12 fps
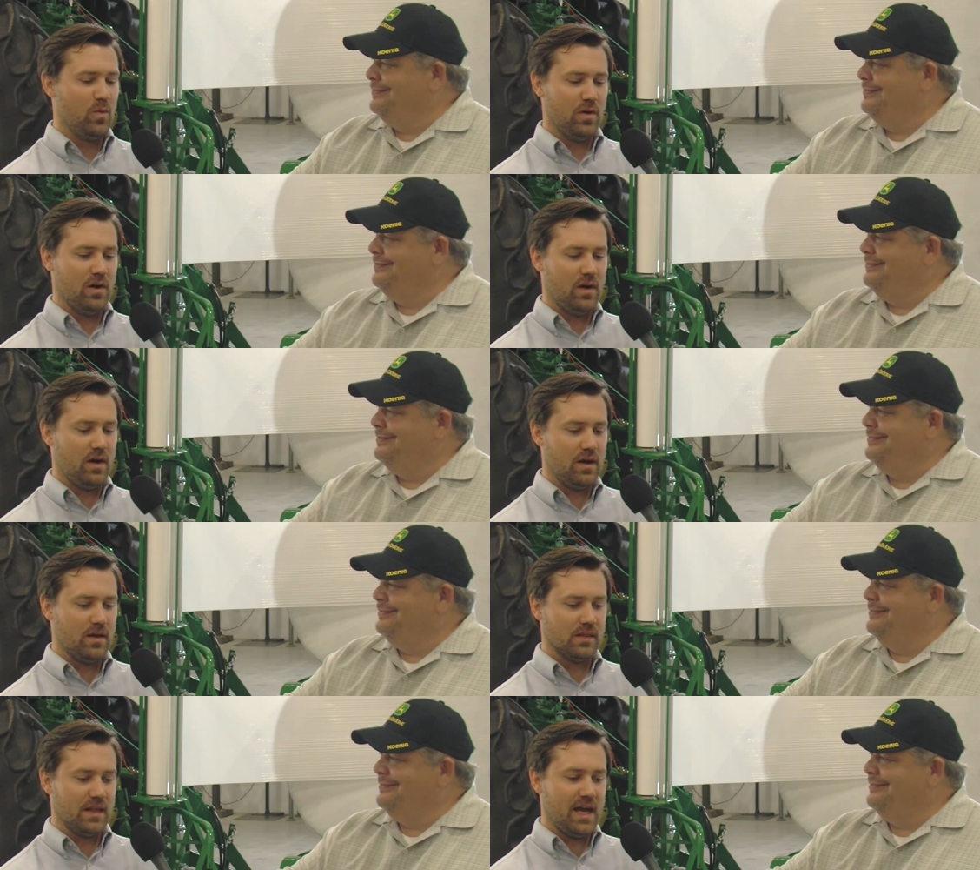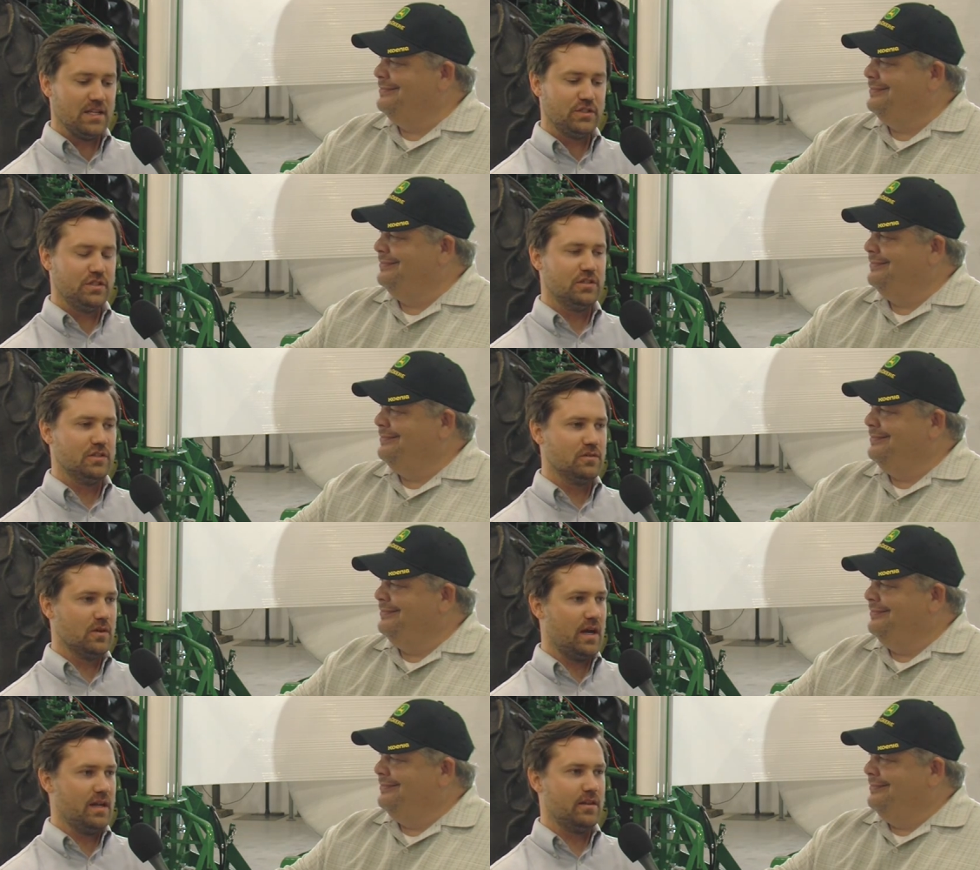Speaker 1: Well, uh, last
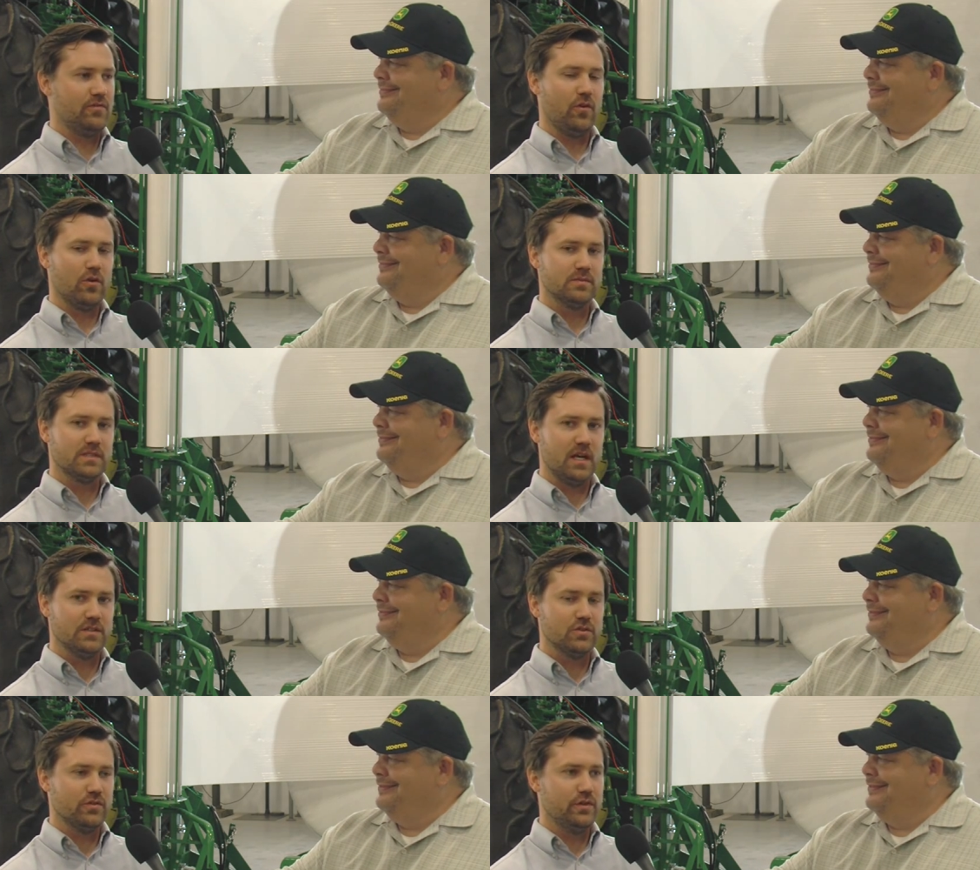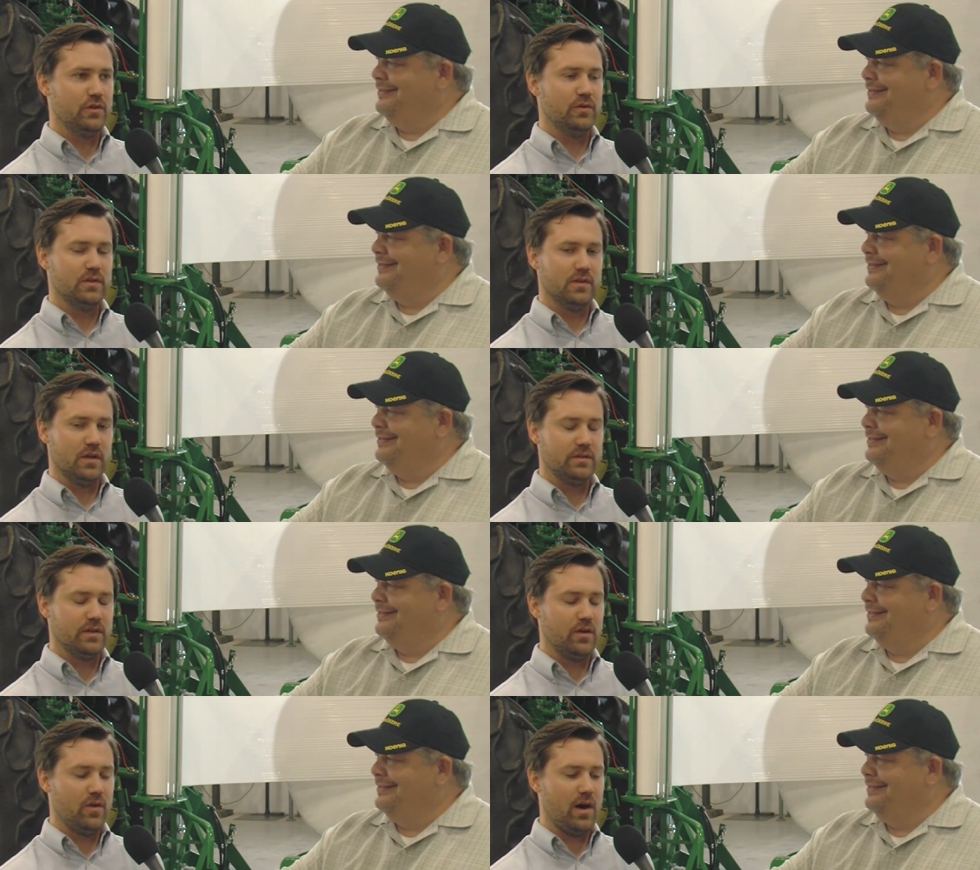year at the Farm Science Review in
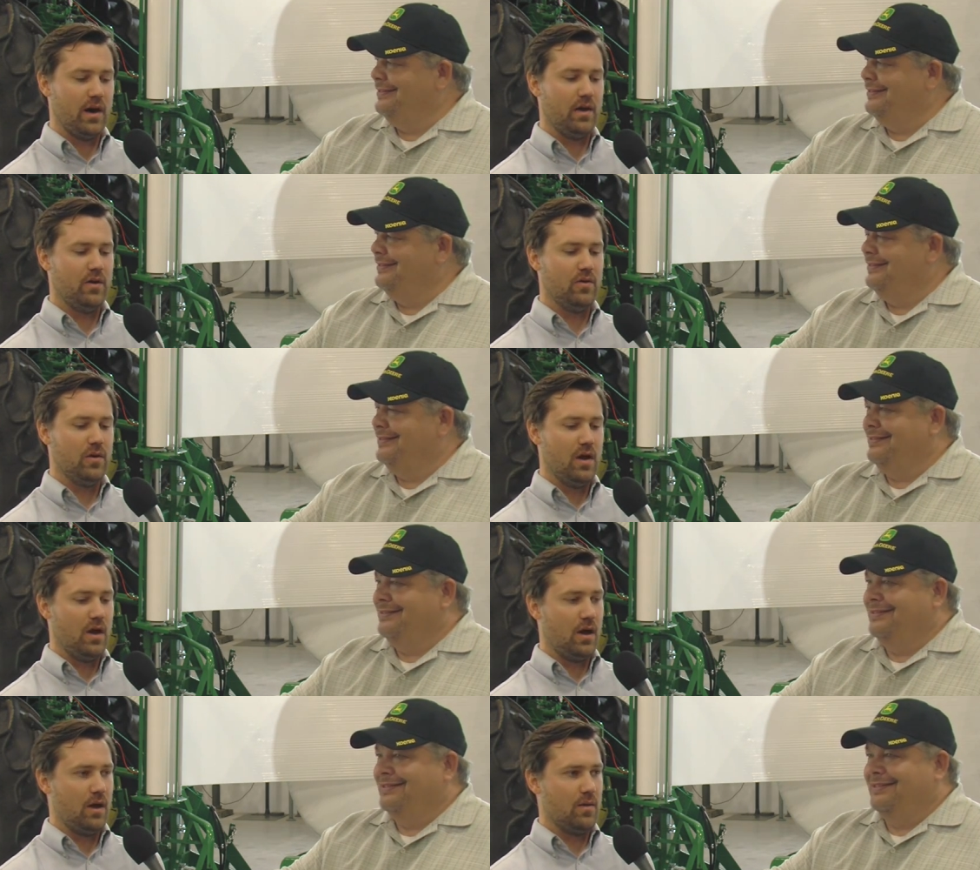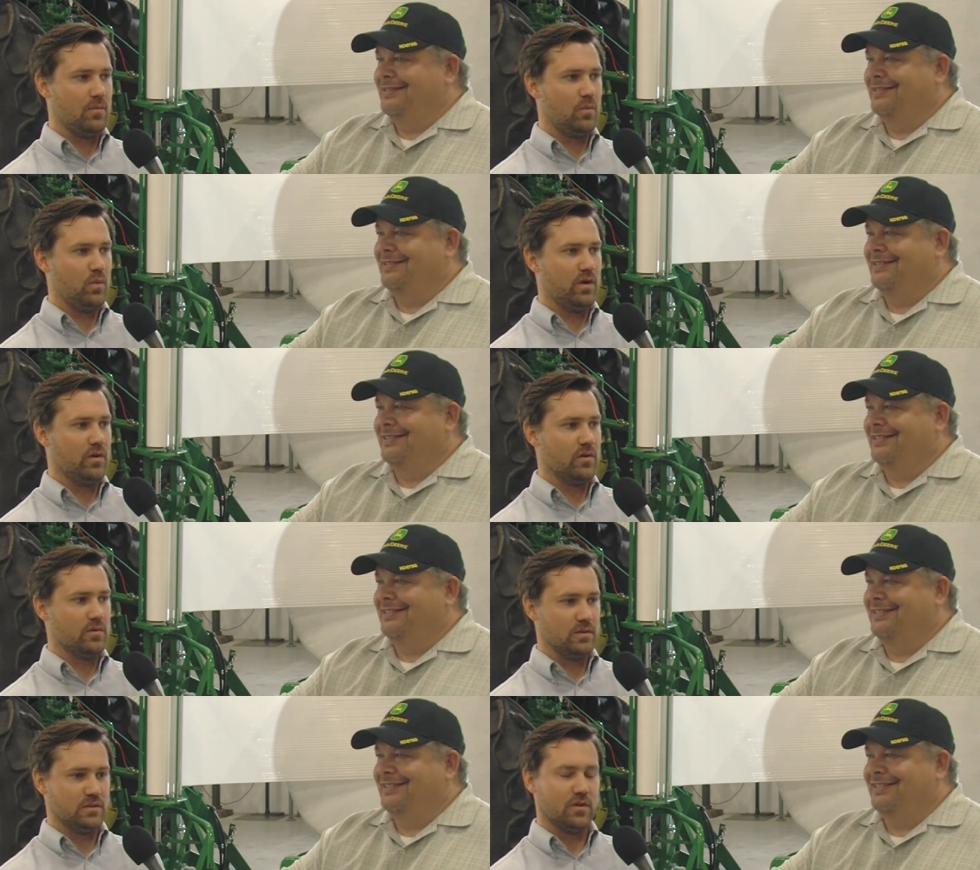London, Ohio, um, we
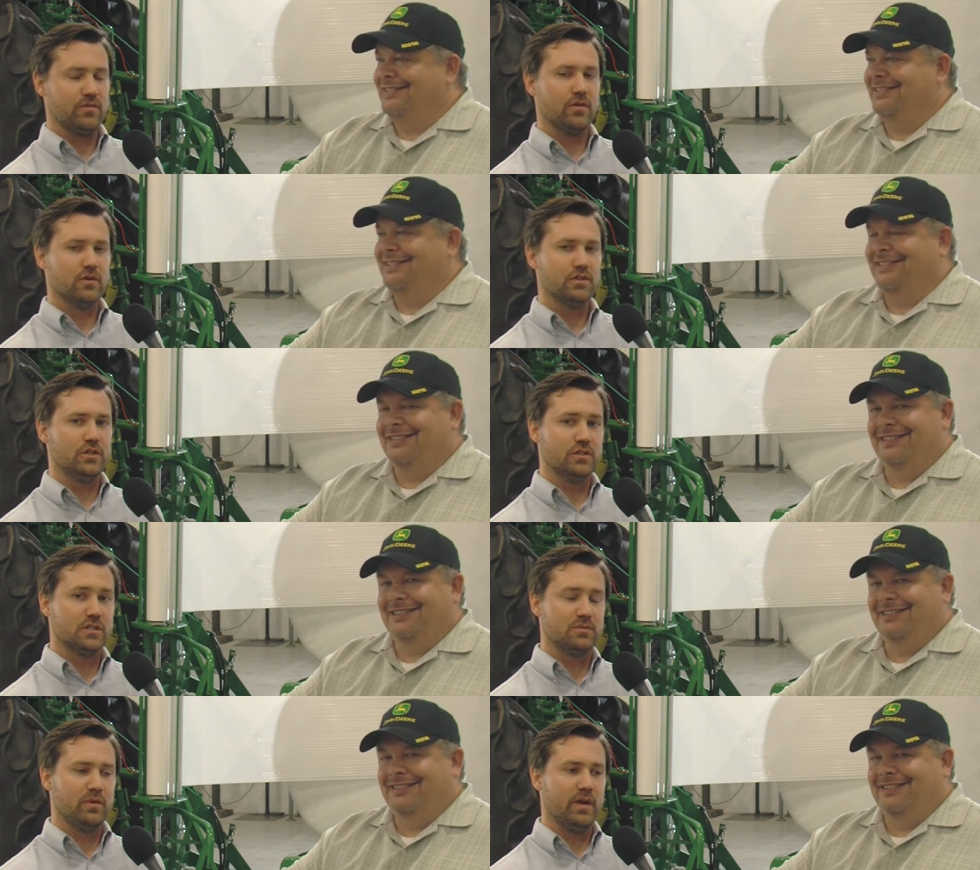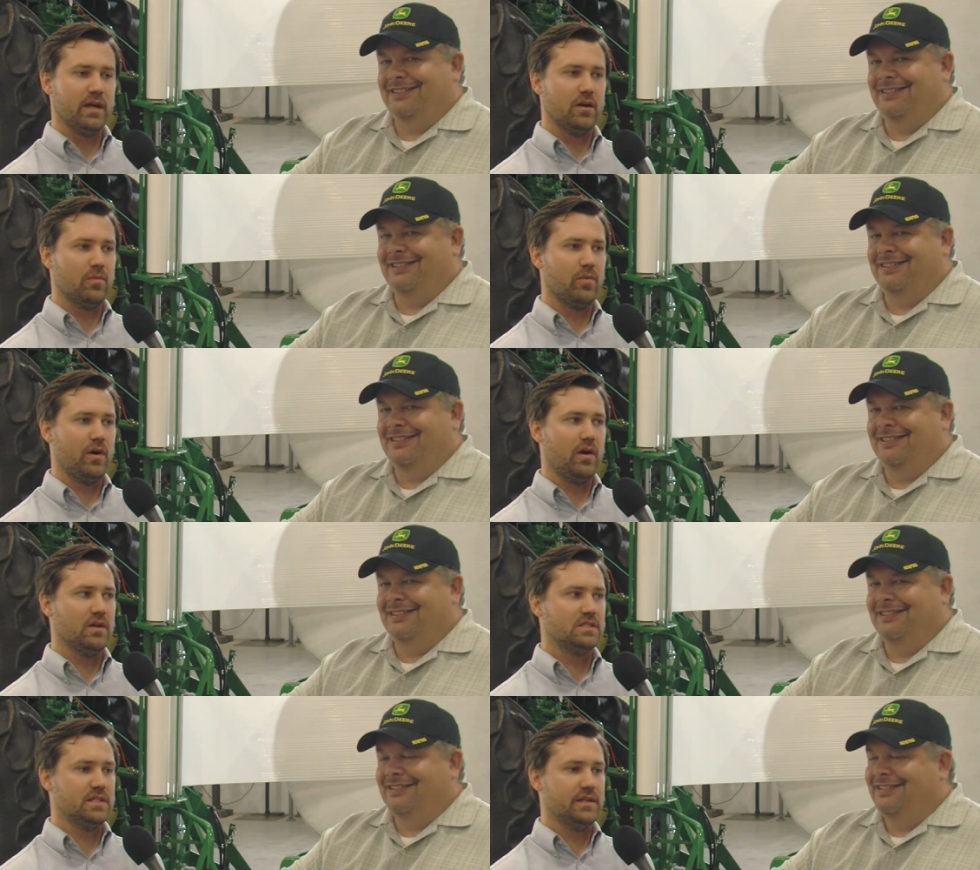were, it was our first year displaying our
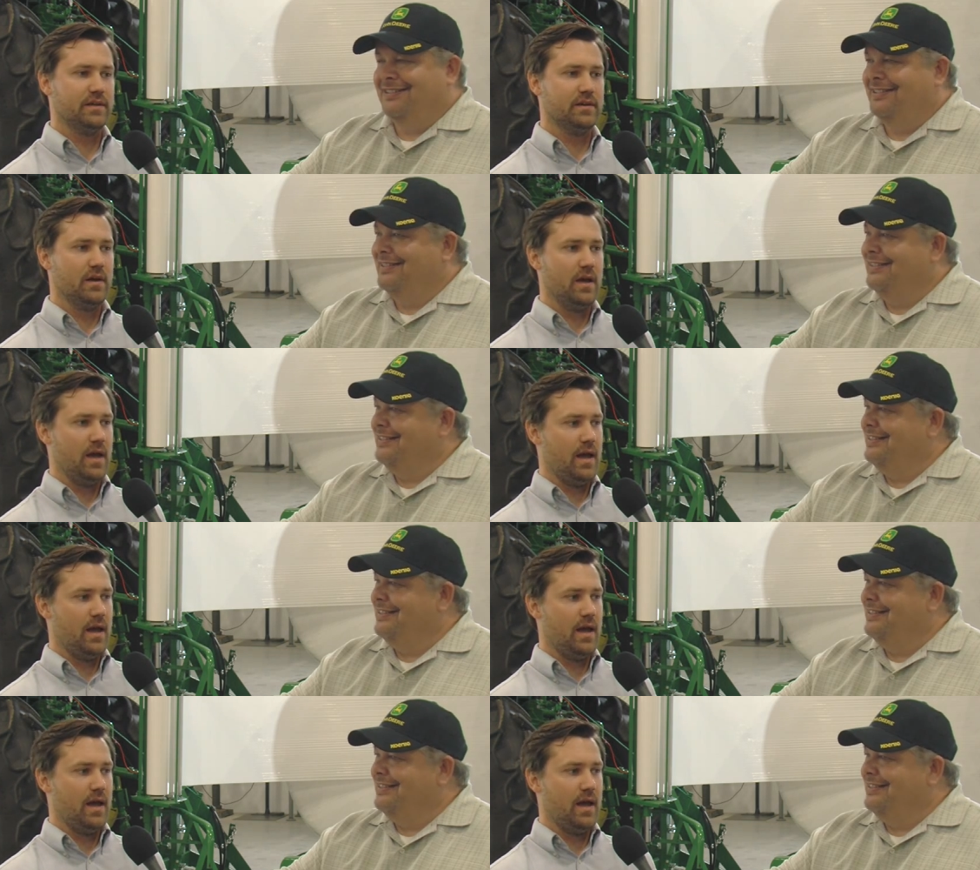products here,